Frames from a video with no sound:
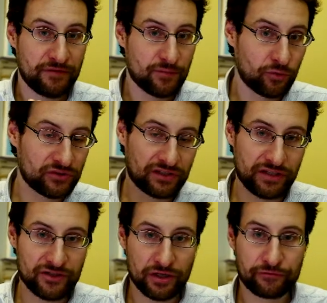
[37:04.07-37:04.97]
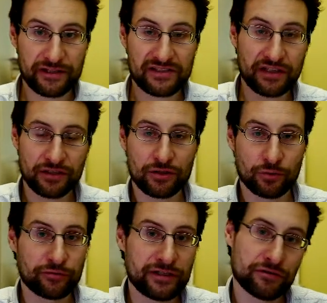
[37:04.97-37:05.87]
we mostly generate static
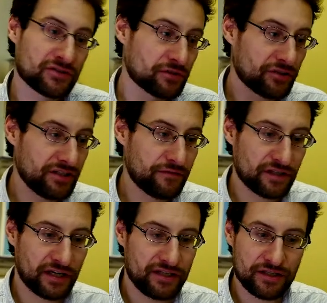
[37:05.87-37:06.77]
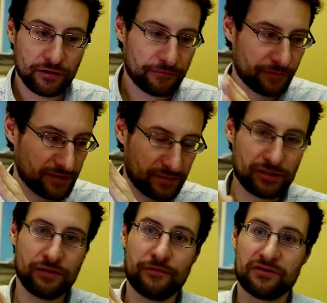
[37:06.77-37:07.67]
code right now is not even ideal,
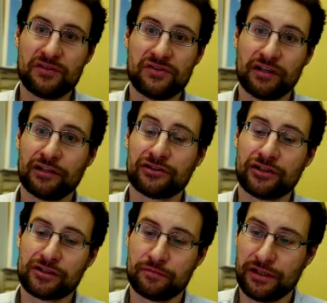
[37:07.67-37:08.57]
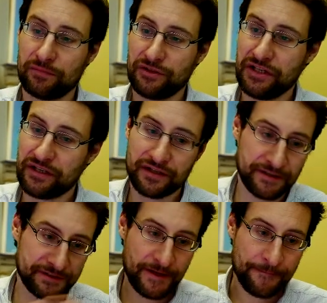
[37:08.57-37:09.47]
especially for the single instruction multiple data
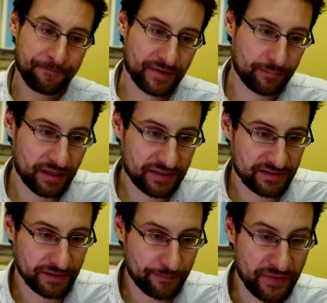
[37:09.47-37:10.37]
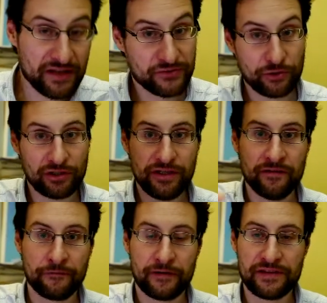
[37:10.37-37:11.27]
case. But yeah, certainly
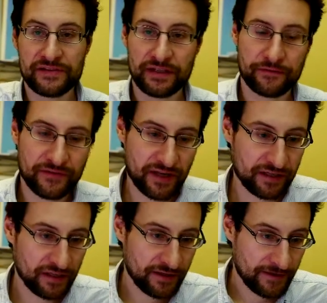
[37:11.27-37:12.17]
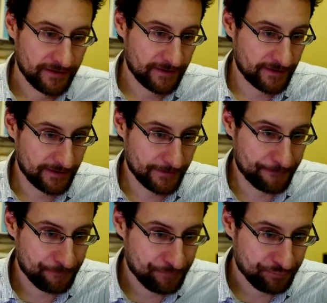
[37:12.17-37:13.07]
fun stuff that
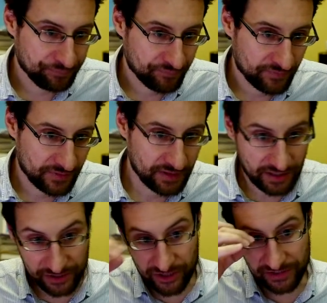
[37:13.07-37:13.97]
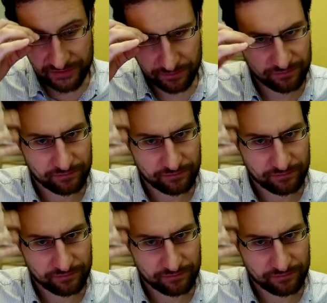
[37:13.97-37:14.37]
I just